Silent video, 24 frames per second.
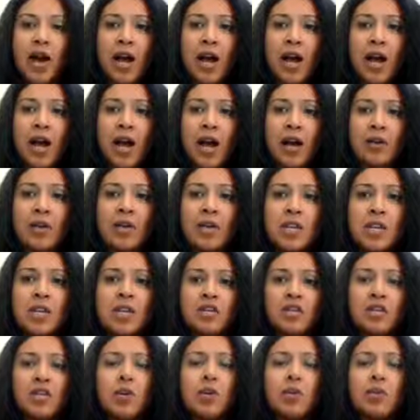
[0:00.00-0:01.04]
Wow.
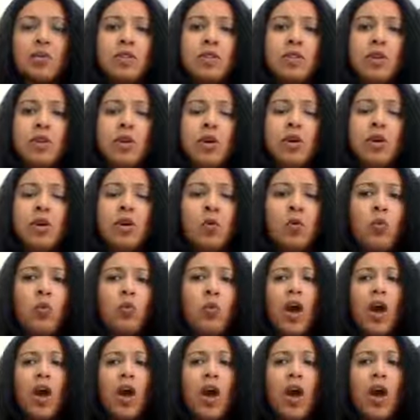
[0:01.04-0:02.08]
So,
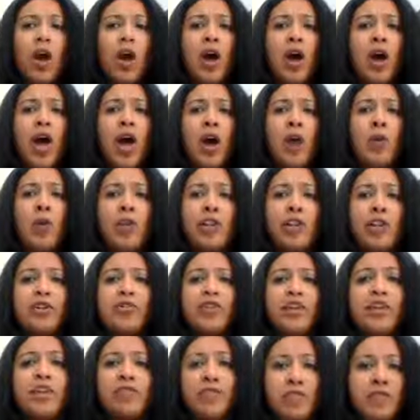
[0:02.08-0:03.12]
what do
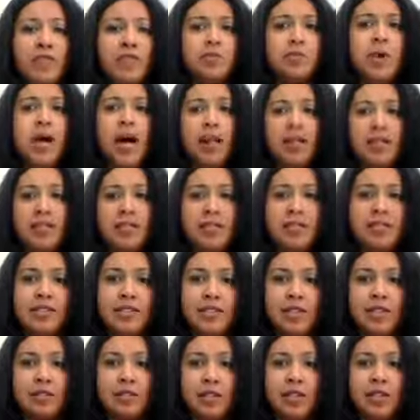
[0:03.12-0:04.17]
you think of these
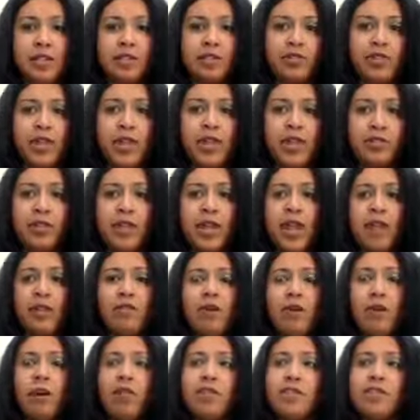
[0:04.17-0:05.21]
policies that are being created? We have
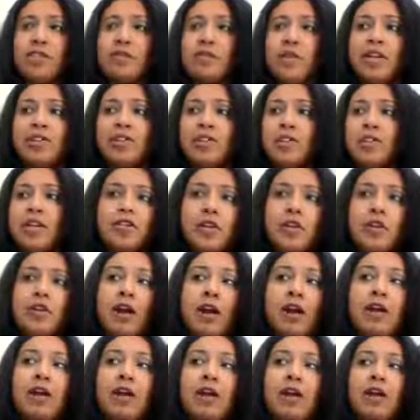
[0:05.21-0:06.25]
all these major things that
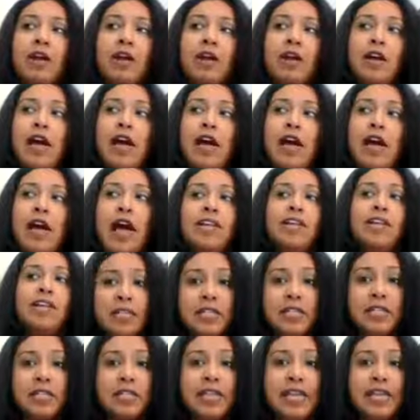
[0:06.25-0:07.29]
are
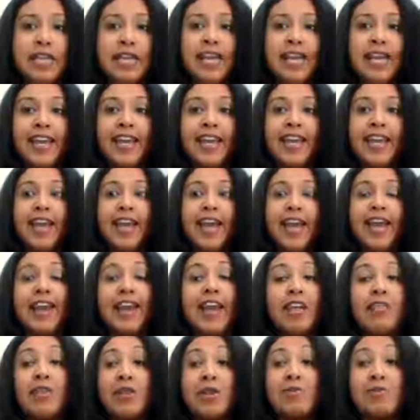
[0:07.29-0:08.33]
happening. And
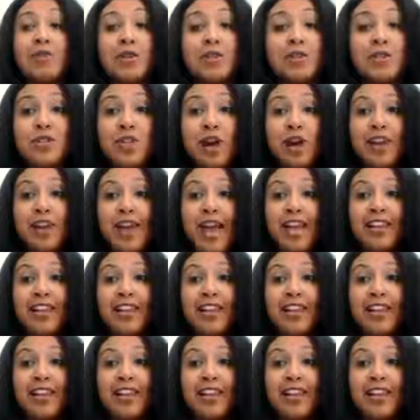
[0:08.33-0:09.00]
Heather, I'm so sorry.